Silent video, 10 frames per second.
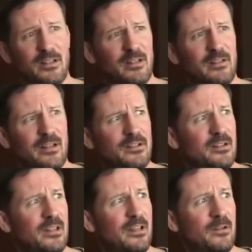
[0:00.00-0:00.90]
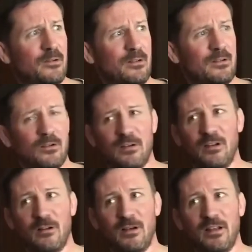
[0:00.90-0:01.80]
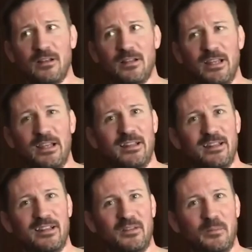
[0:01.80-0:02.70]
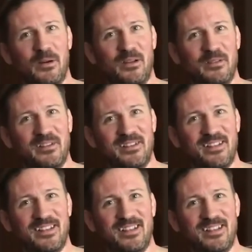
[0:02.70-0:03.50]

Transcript: he's actually, did he turn 30 already? I think he did. I think his birthday was...